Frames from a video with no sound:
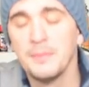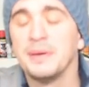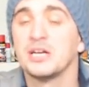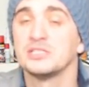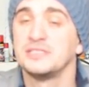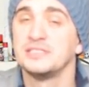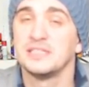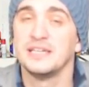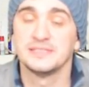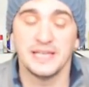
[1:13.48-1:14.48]
Because this
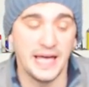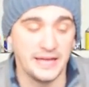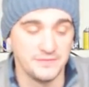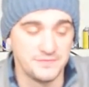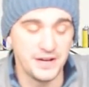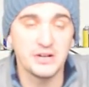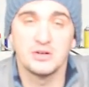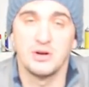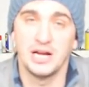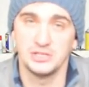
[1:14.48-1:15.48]
is a fair
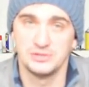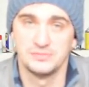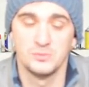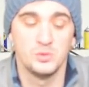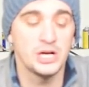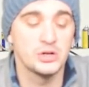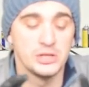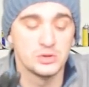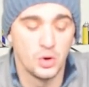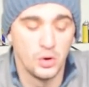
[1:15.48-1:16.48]
garage, we are
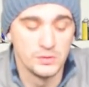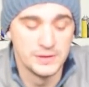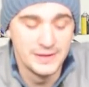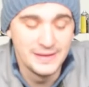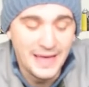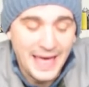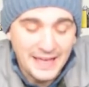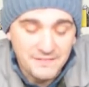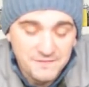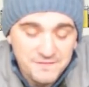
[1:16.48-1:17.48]
going to hold
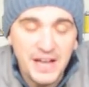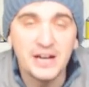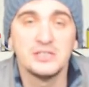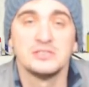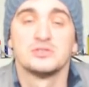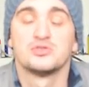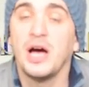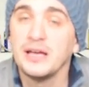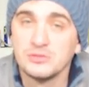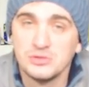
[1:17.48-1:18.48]
a fair
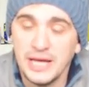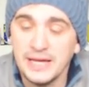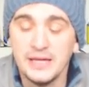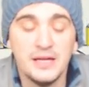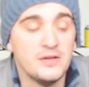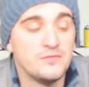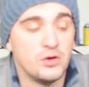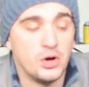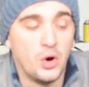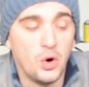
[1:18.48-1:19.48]
trial today
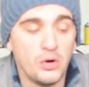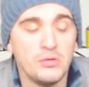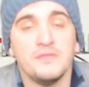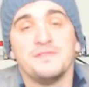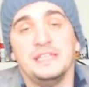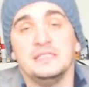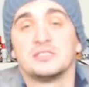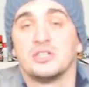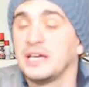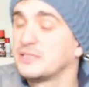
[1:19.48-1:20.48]
for all of
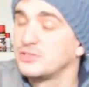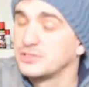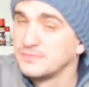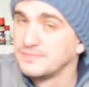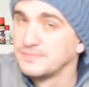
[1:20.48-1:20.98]
these connectors.